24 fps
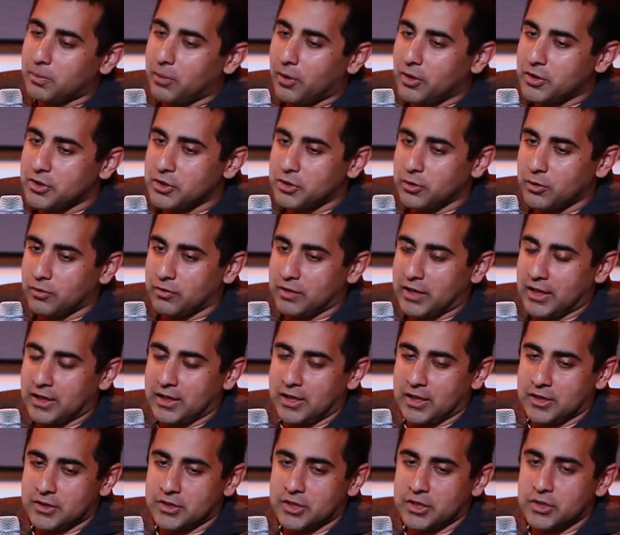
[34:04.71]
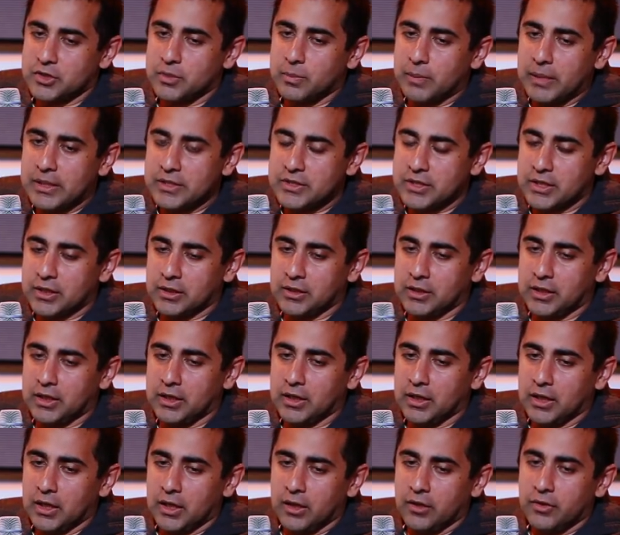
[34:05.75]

part two of diagnostics. So basically,